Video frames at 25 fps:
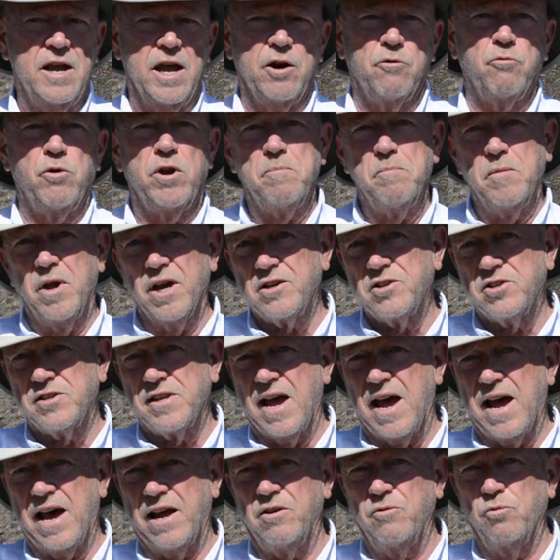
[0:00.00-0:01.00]
and we mix
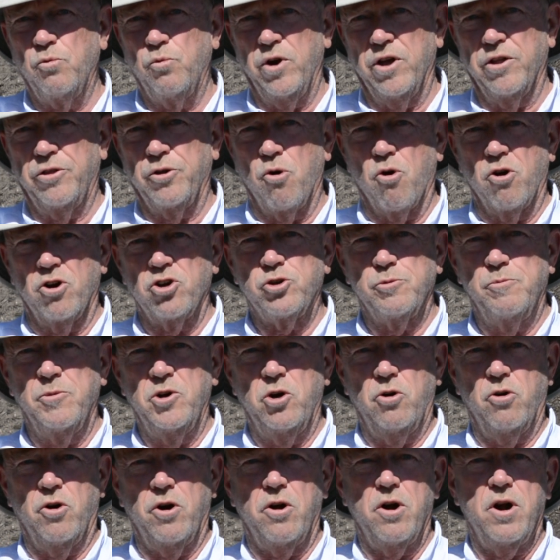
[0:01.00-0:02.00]
that with horse
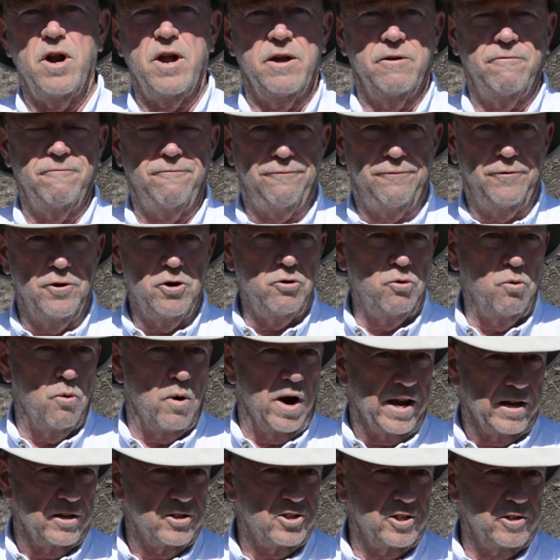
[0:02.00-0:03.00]
manure and food
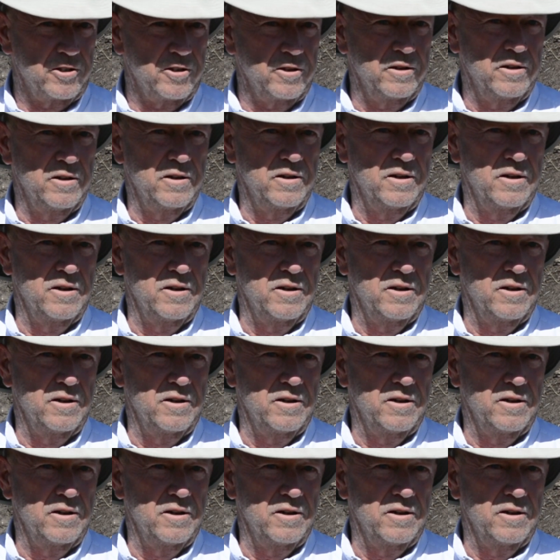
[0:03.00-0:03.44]
waste.